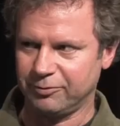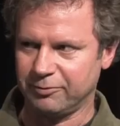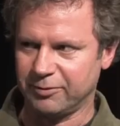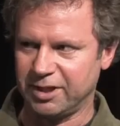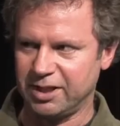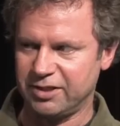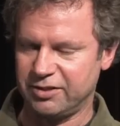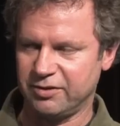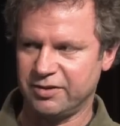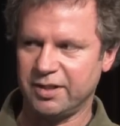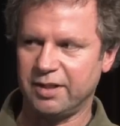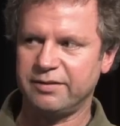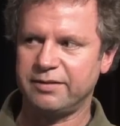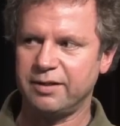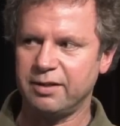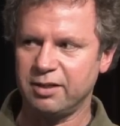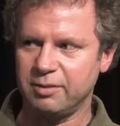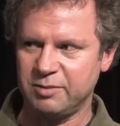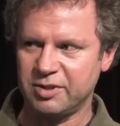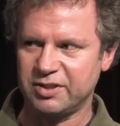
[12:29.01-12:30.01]
right? So it's not
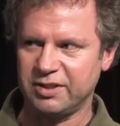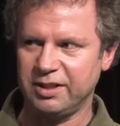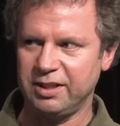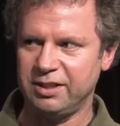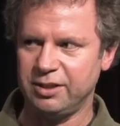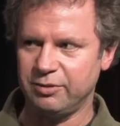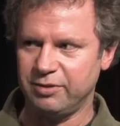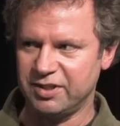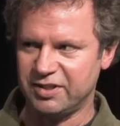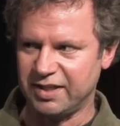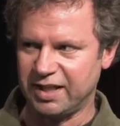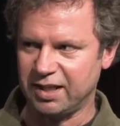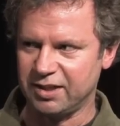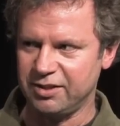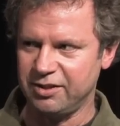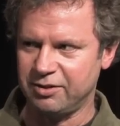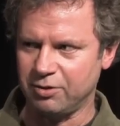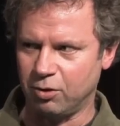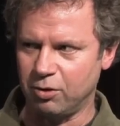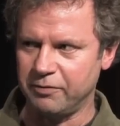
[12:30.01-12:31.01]
there to mislead you. It's
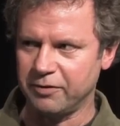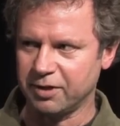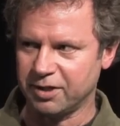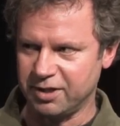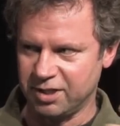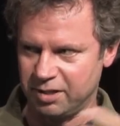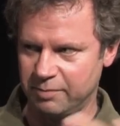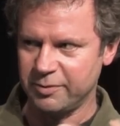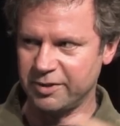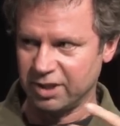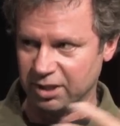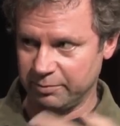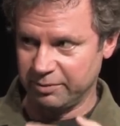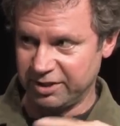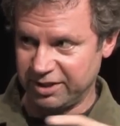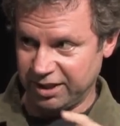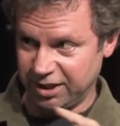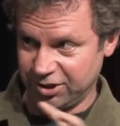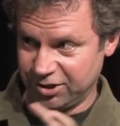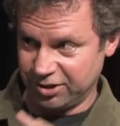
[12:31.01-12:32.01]
actually to overcome the
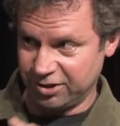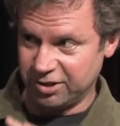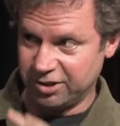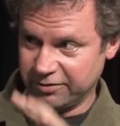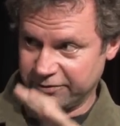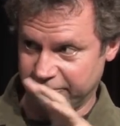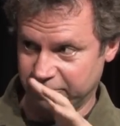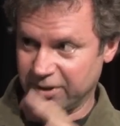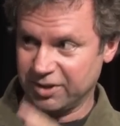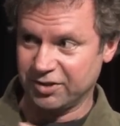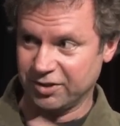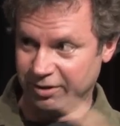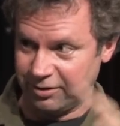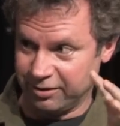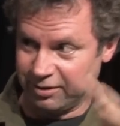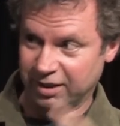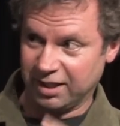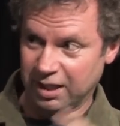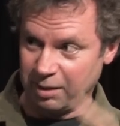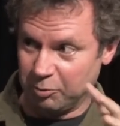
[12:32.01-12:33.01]
limitations of what's on
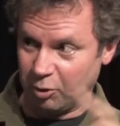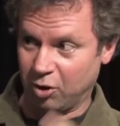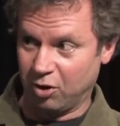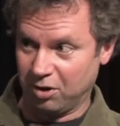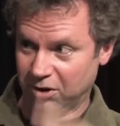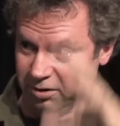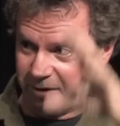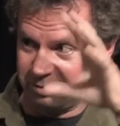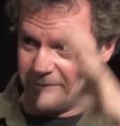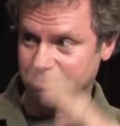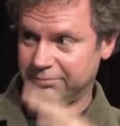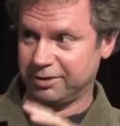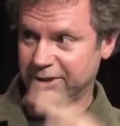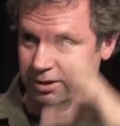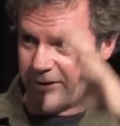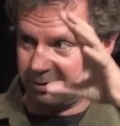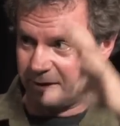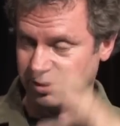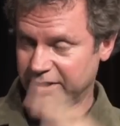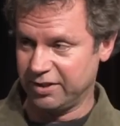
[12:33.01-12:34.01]
your eyeball and, you
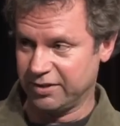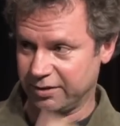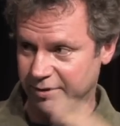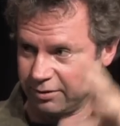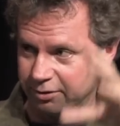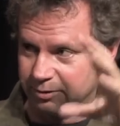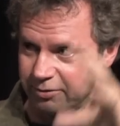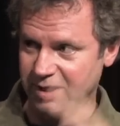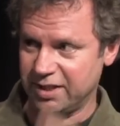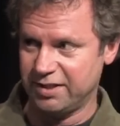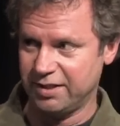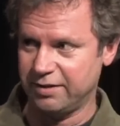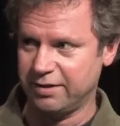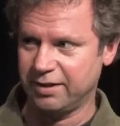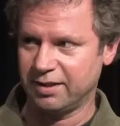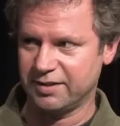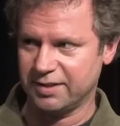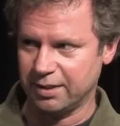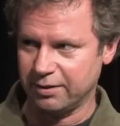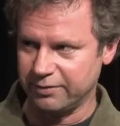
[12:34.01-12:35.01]
know, all these other crazy
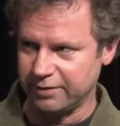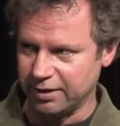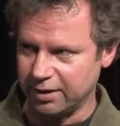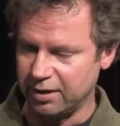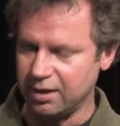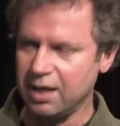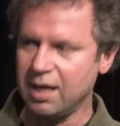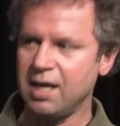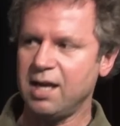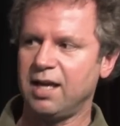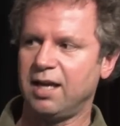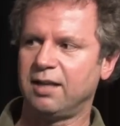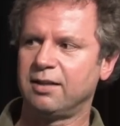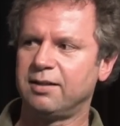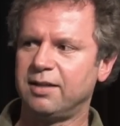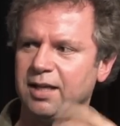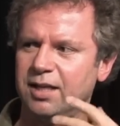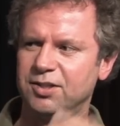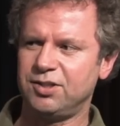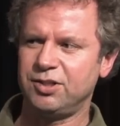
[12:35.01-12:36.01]
things out there
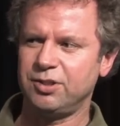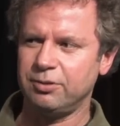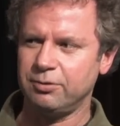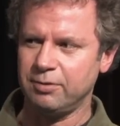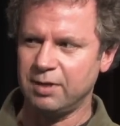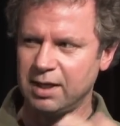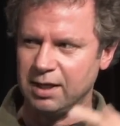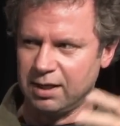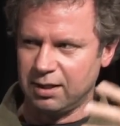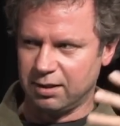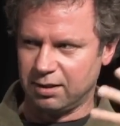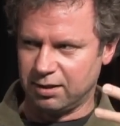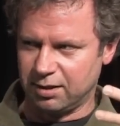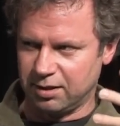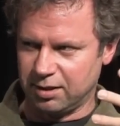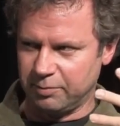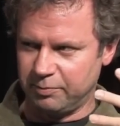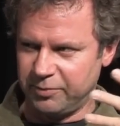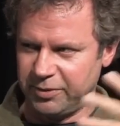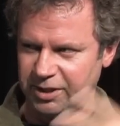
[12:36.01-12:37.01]
and get you
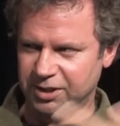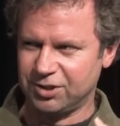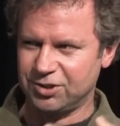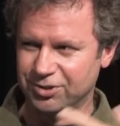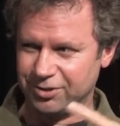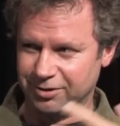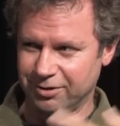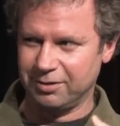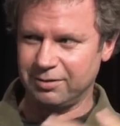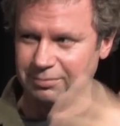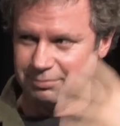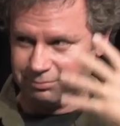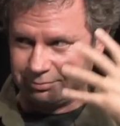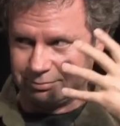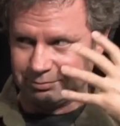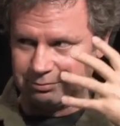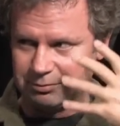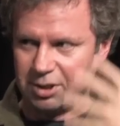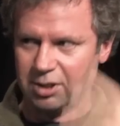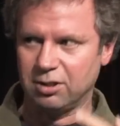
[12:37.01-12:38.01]
a picture
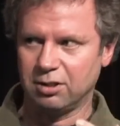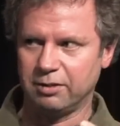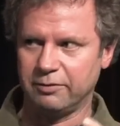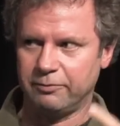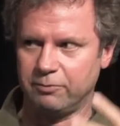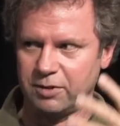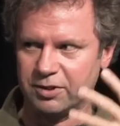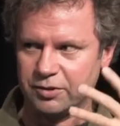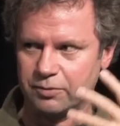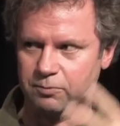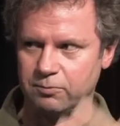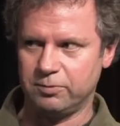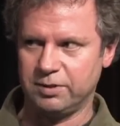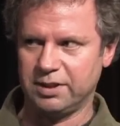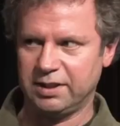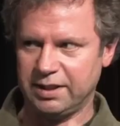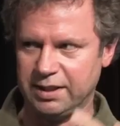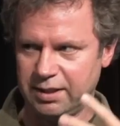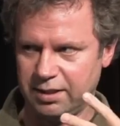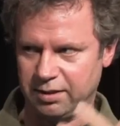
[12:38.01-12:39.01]
of what's
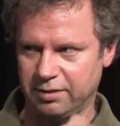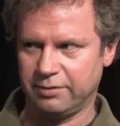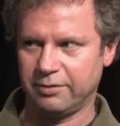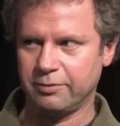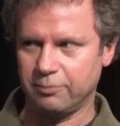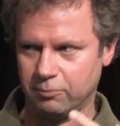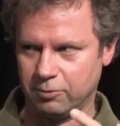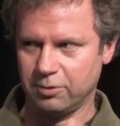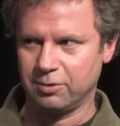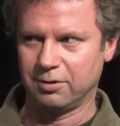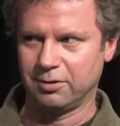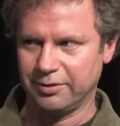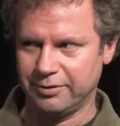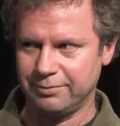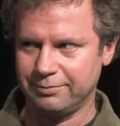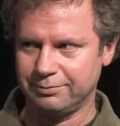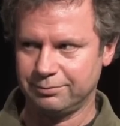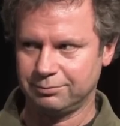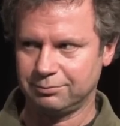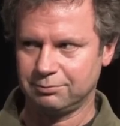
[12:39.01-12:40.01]
really in the world.
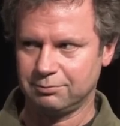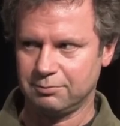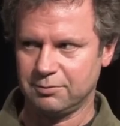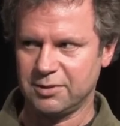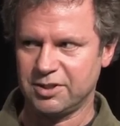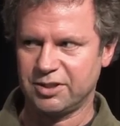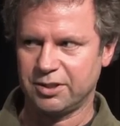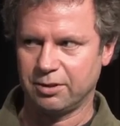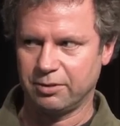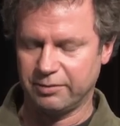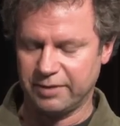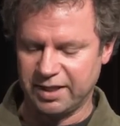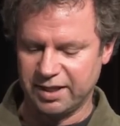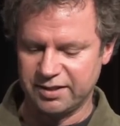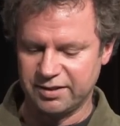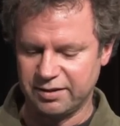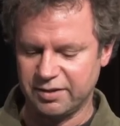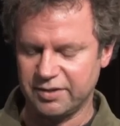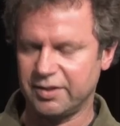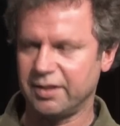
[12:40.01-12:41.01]
So
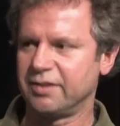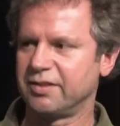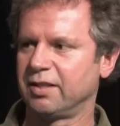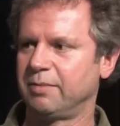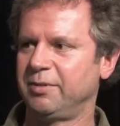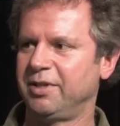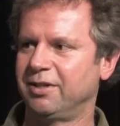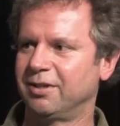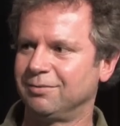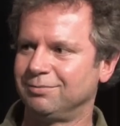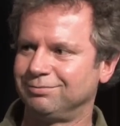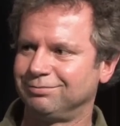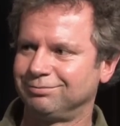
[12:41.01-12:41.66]
that's the sense I mean it.